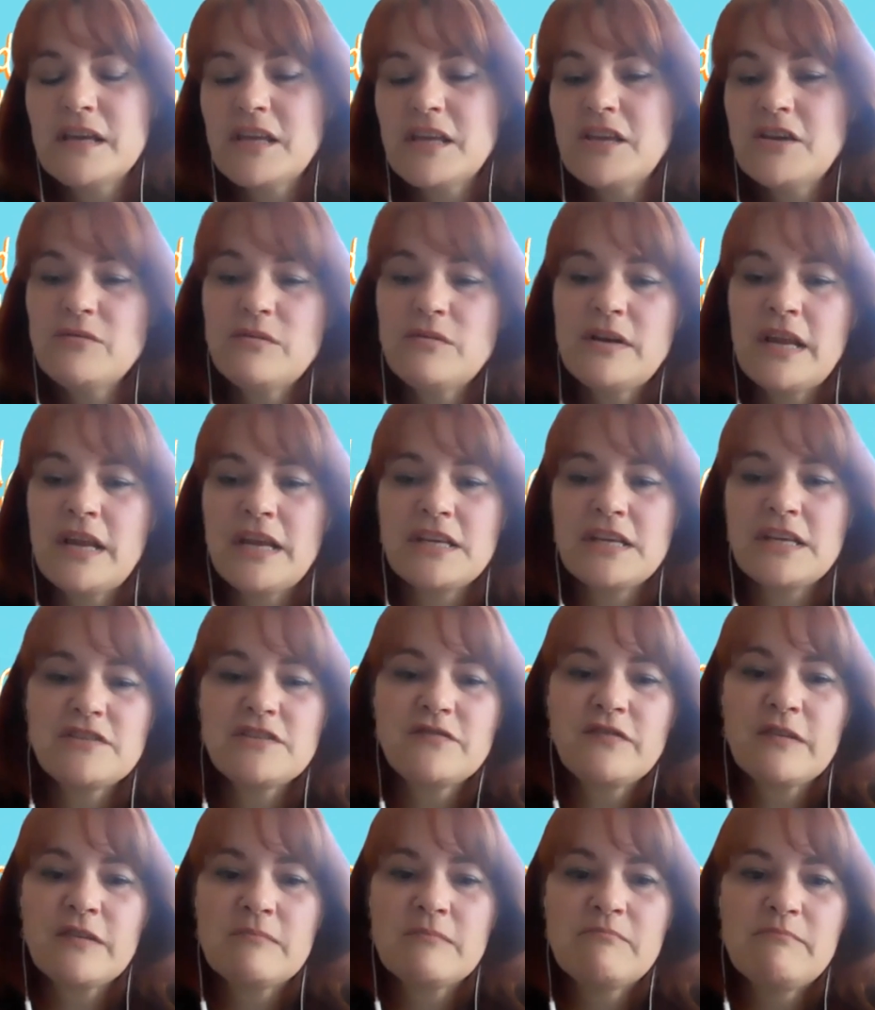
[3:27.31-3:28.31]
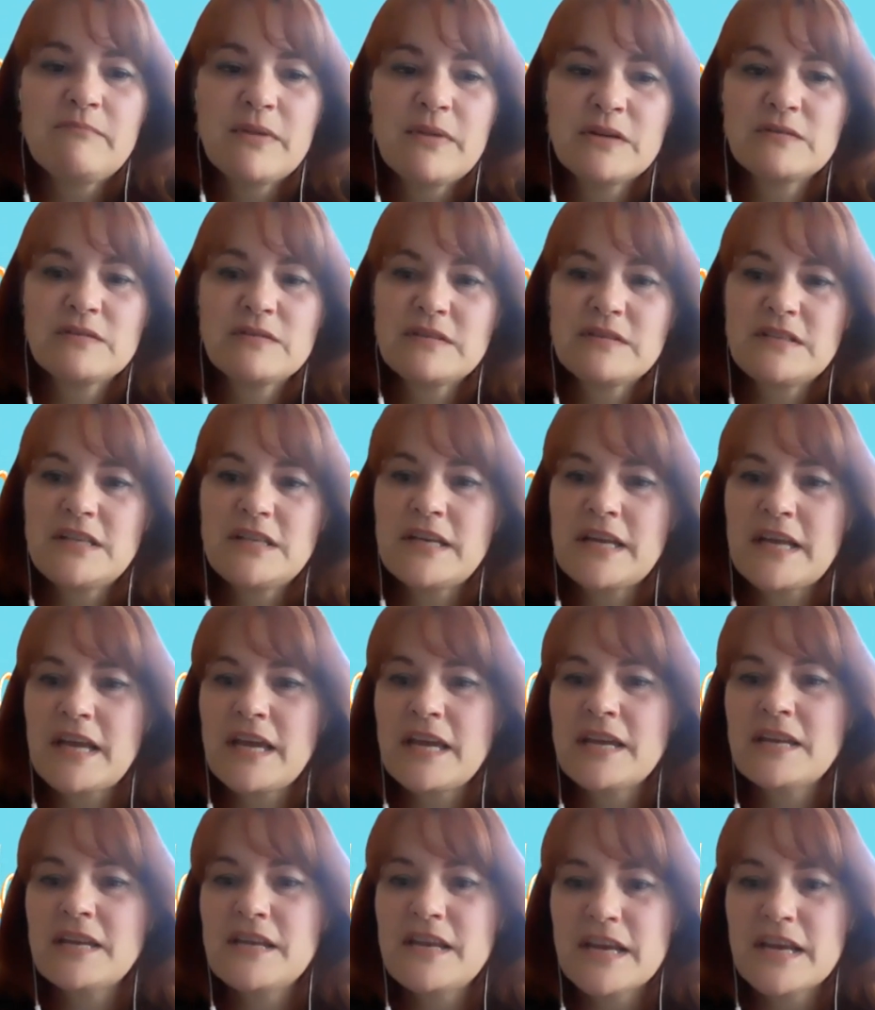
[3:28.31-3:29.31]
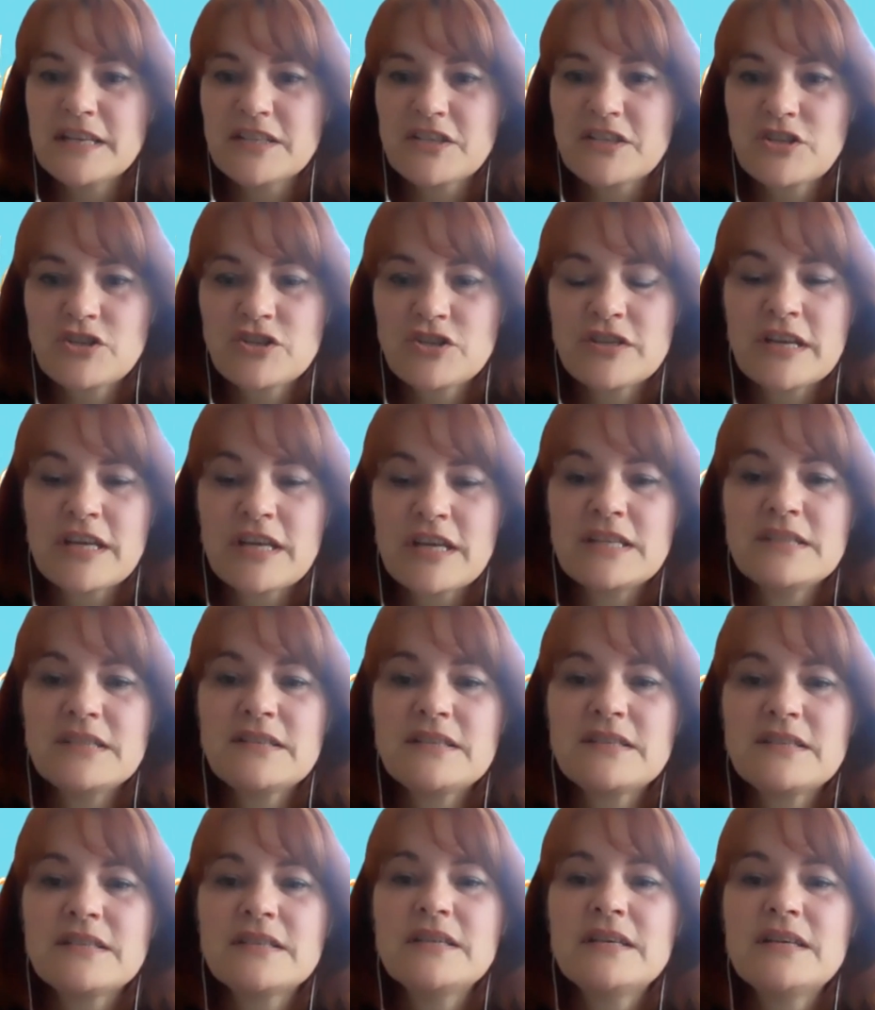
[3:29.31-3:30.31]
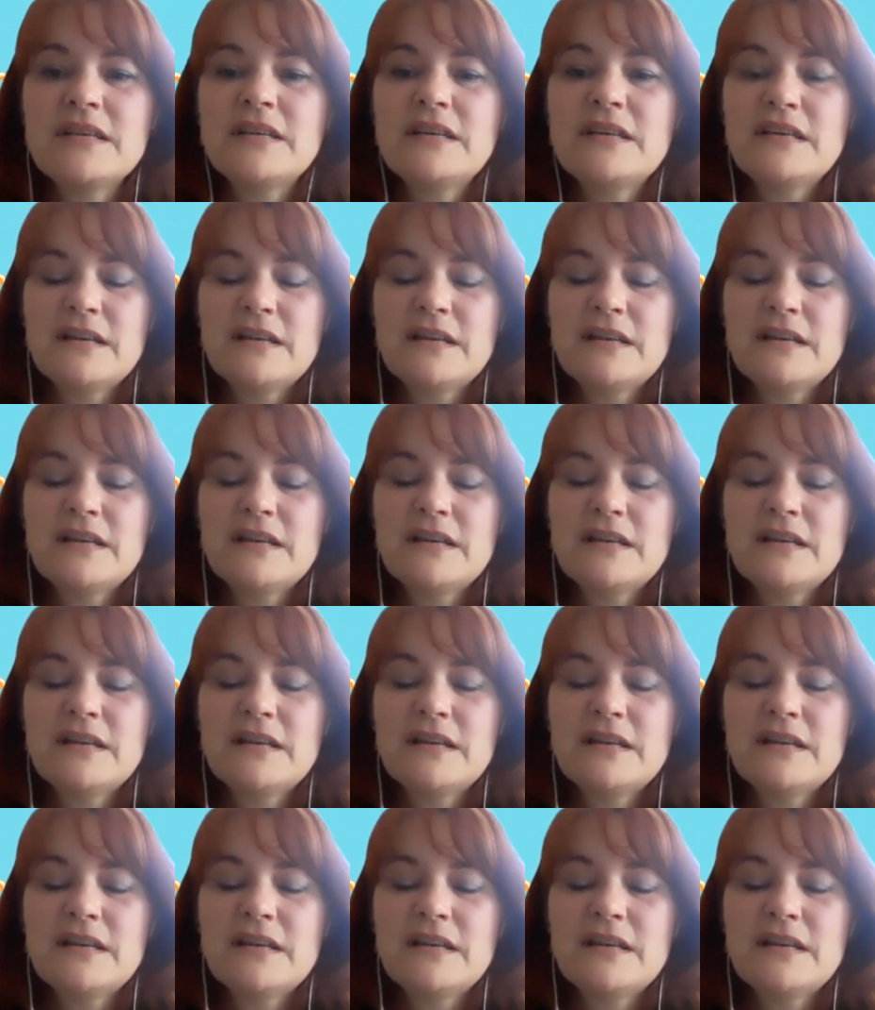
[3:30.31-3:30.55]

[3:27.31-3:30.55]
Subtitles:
Q&As from both today and yesterday's